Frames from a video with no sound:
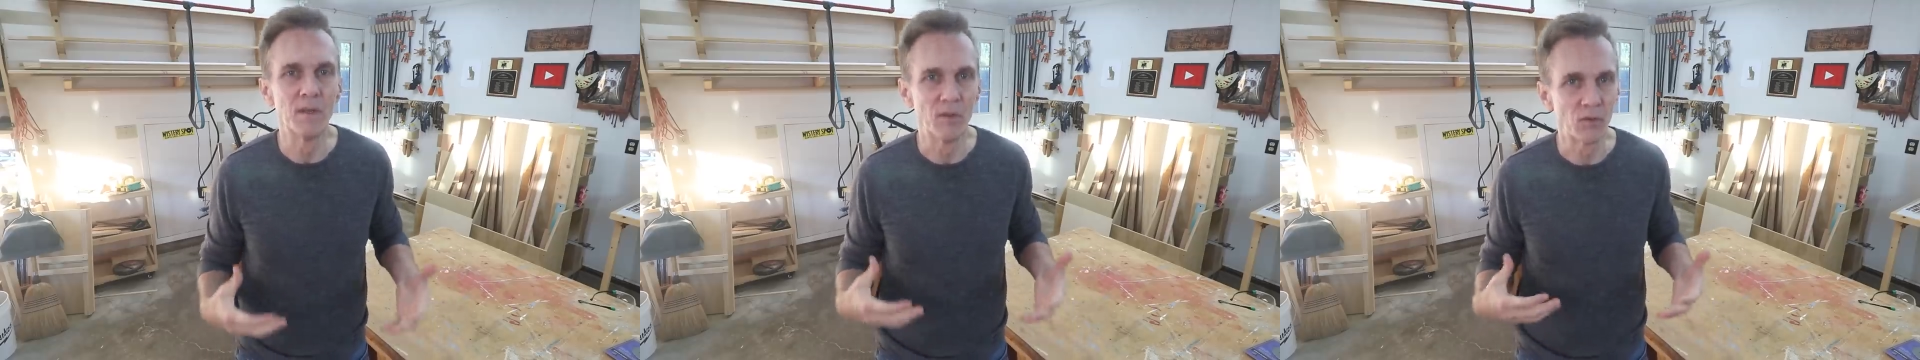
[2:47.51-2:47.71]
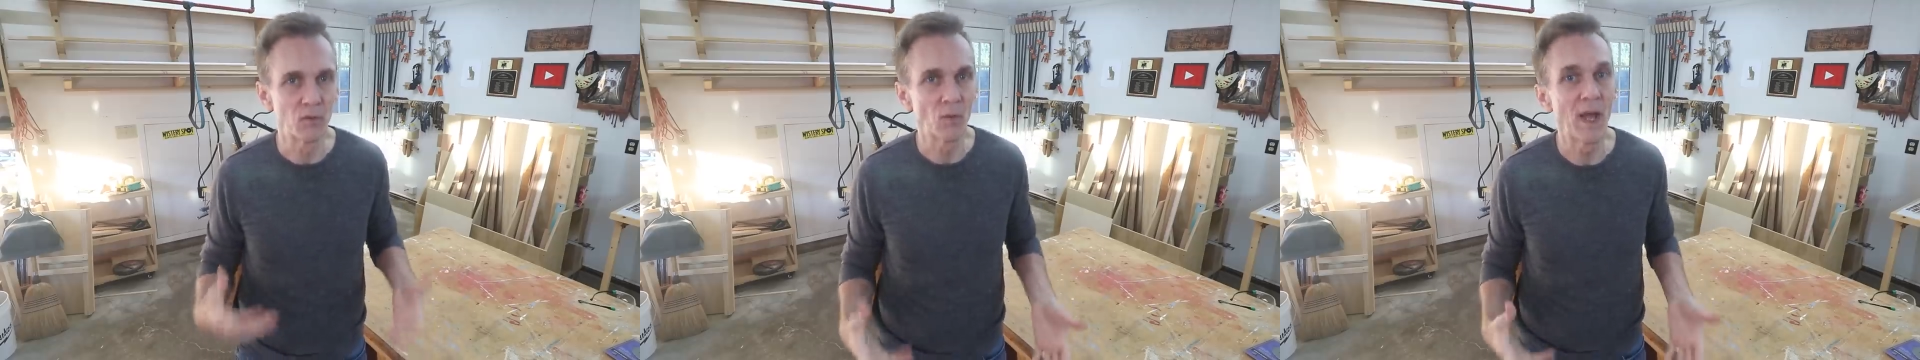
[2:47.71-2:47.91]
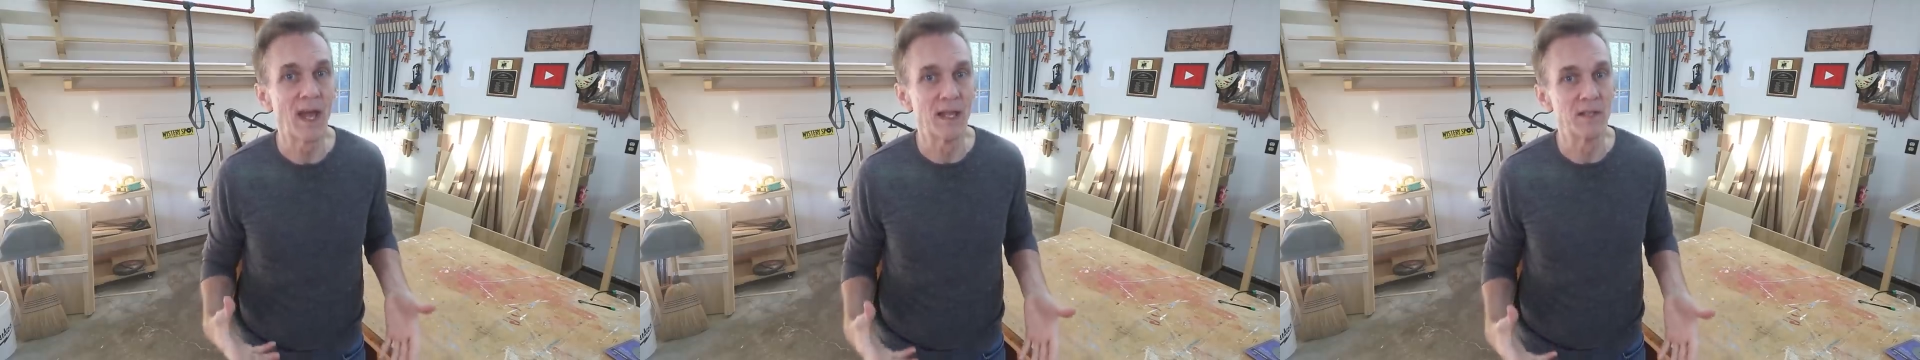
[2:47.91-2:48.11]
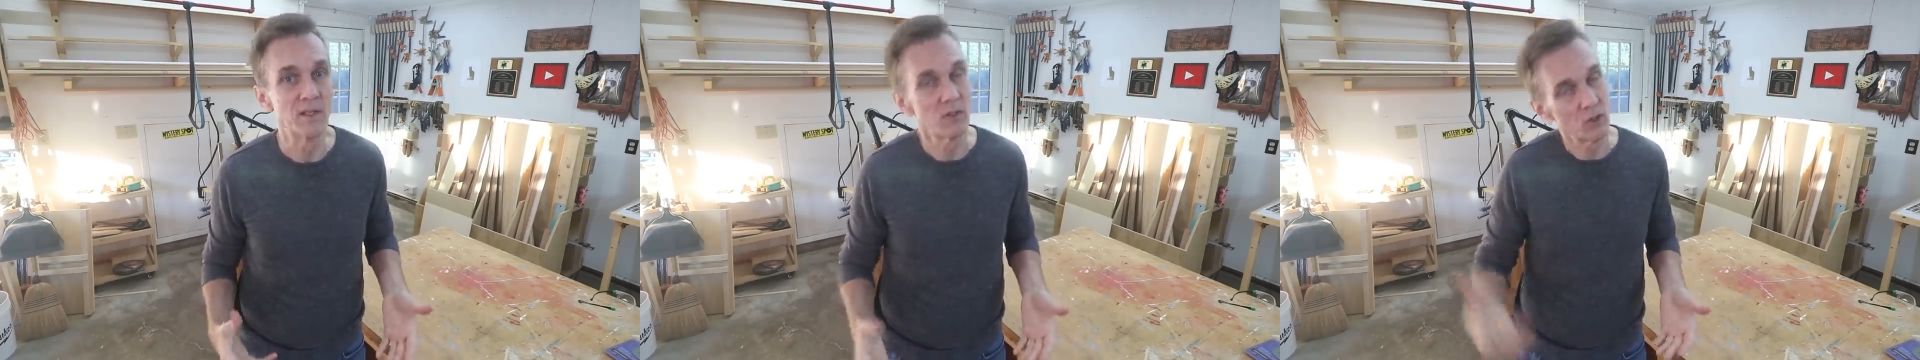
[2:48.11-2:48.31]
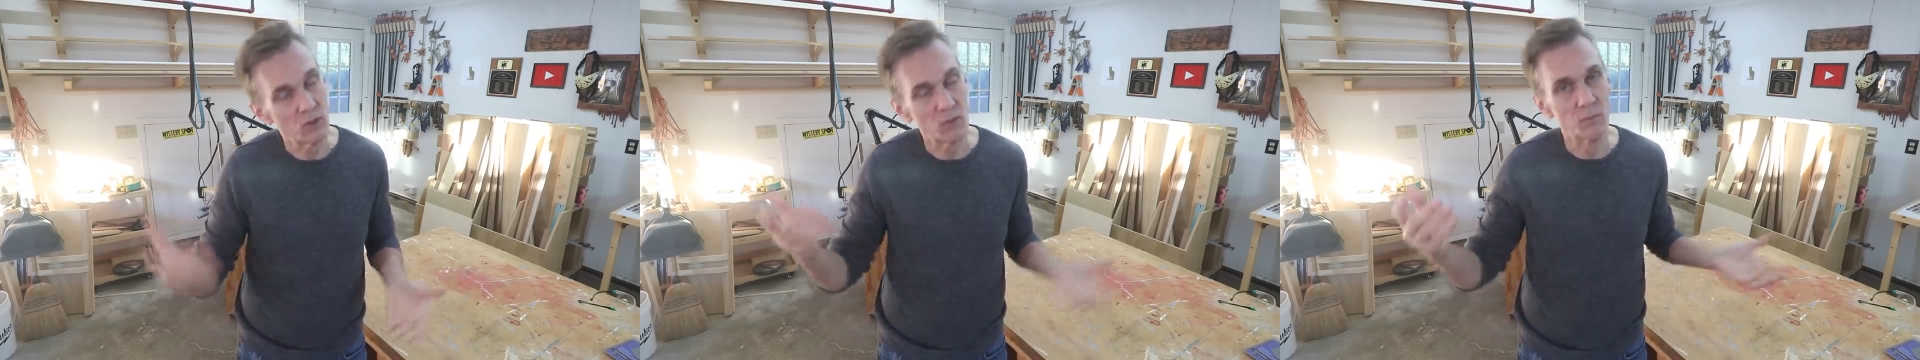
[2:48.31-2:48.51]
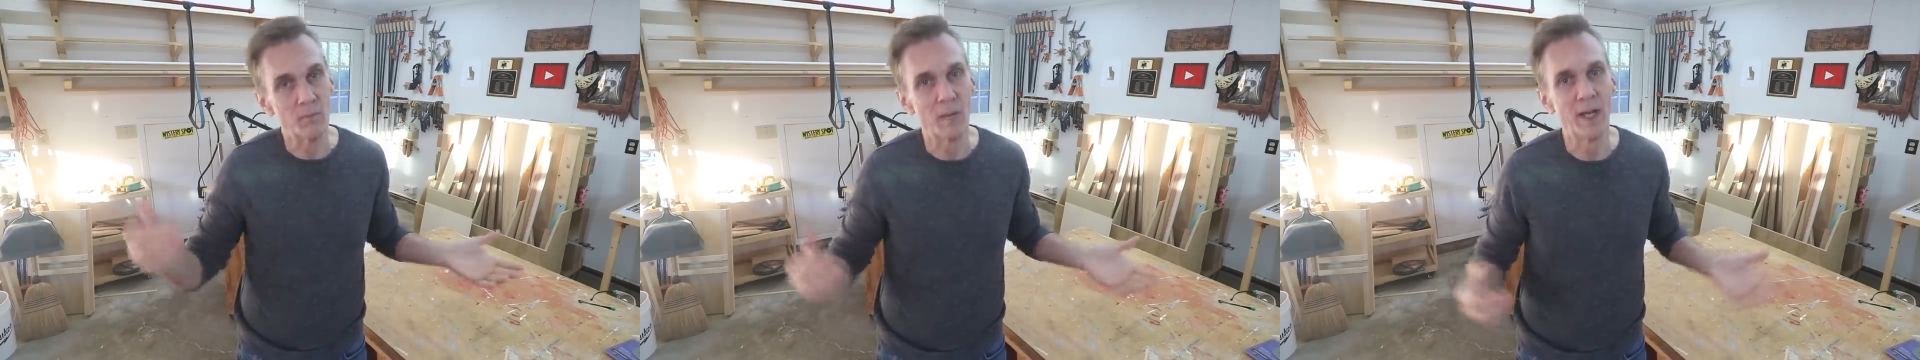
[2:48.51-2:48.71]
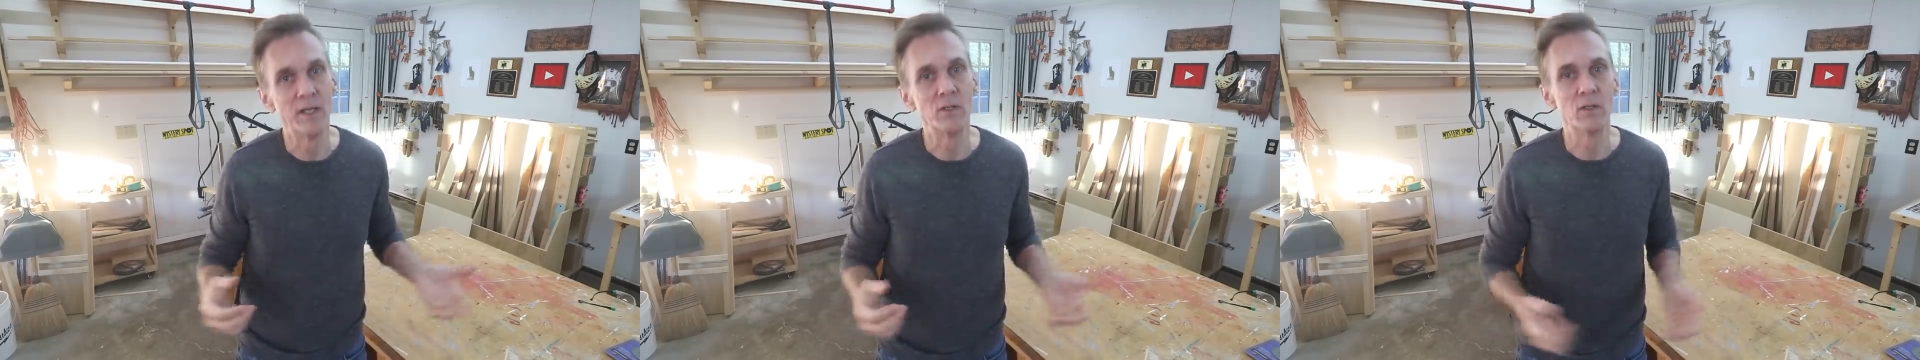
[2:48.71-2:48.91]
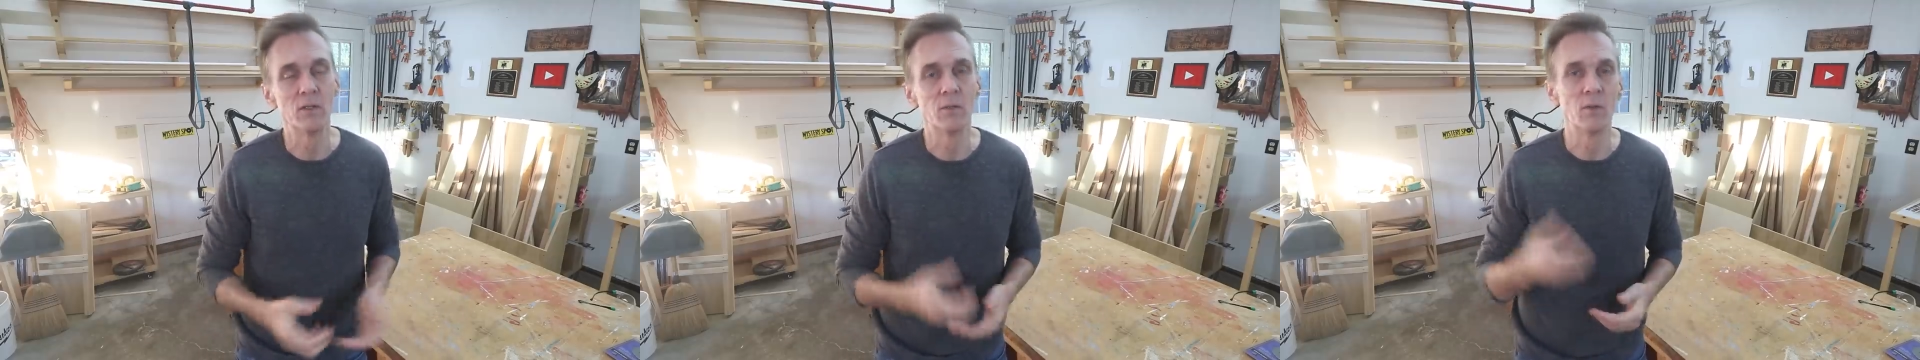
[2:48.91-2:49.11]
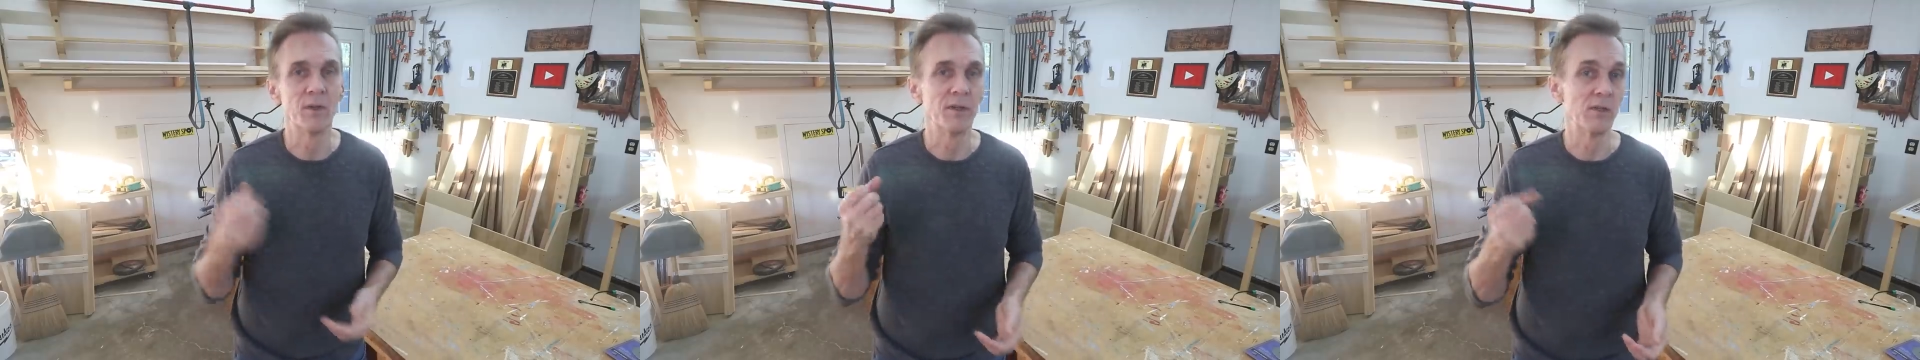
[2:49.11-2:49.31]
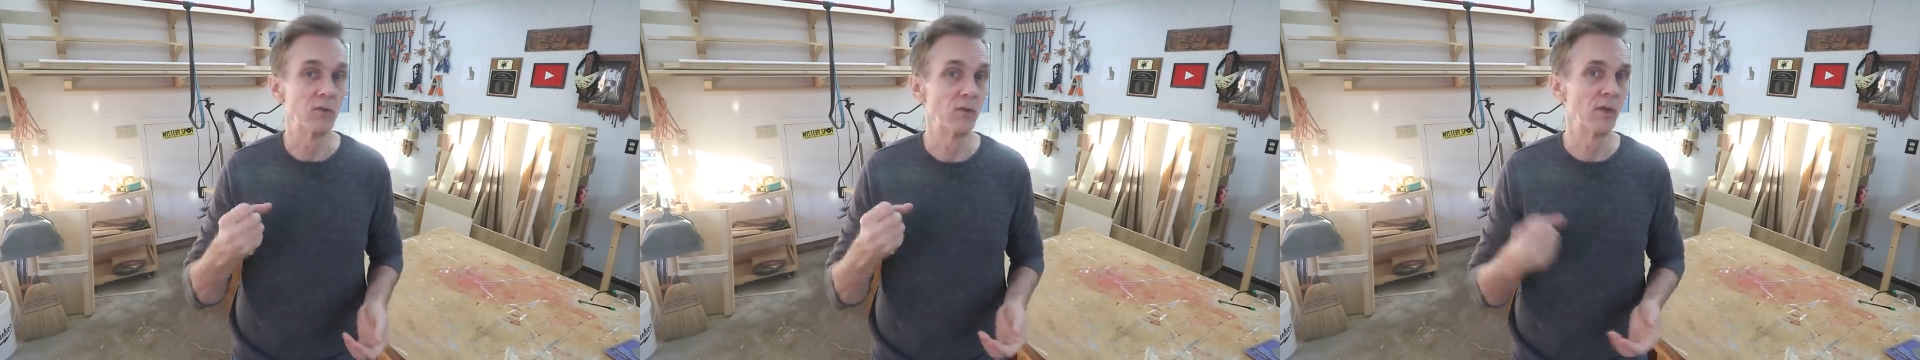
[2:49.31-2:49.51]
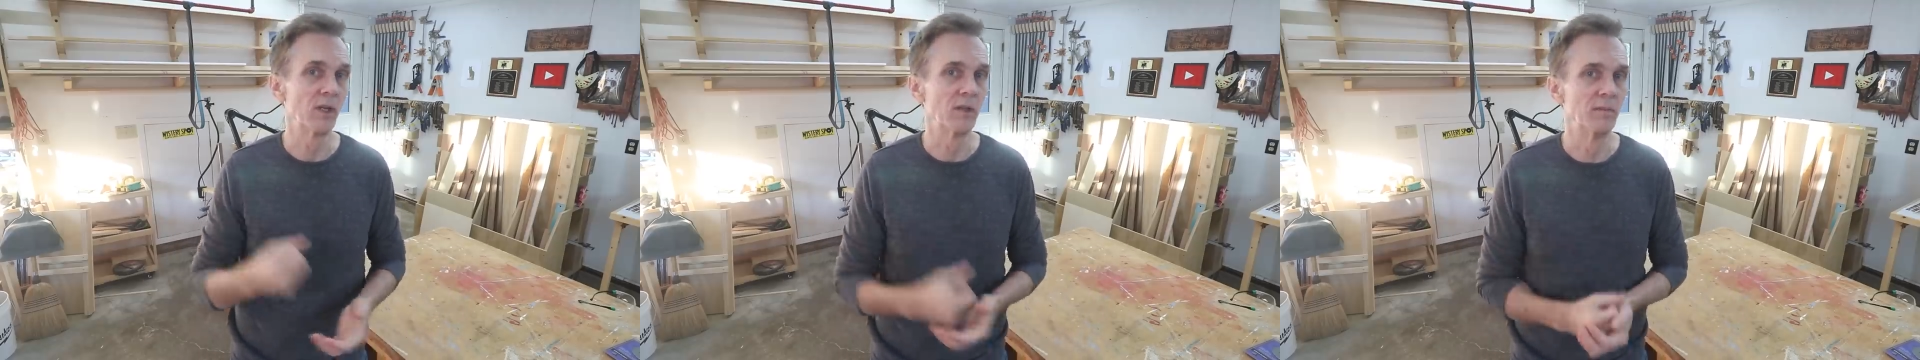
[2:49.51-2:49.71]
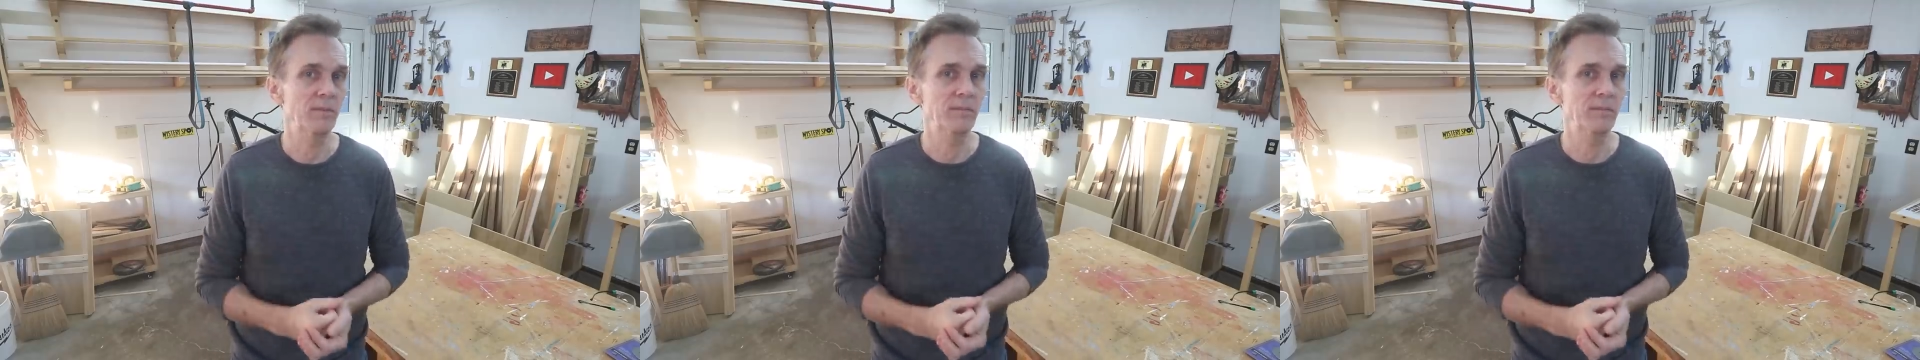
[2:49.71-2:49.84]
the threads that you might do with a drill.